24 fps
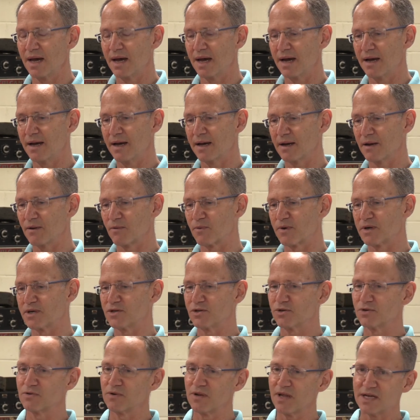Uh, we
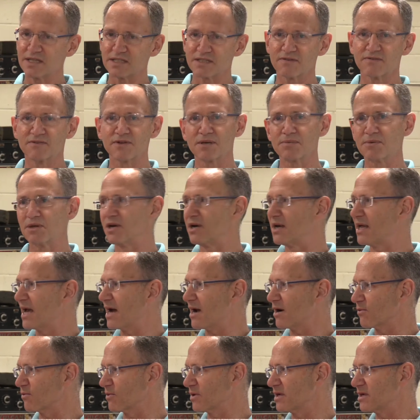do lots of community
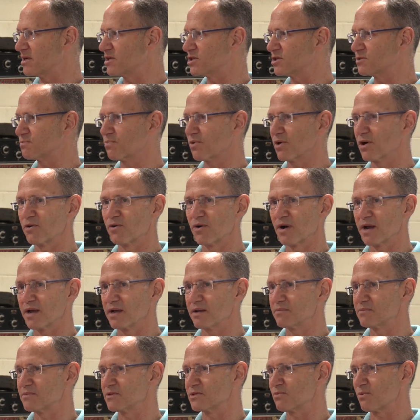outreach
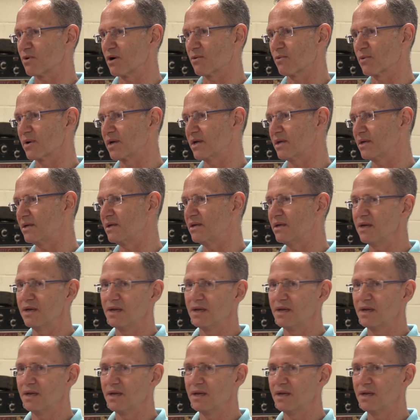programs where we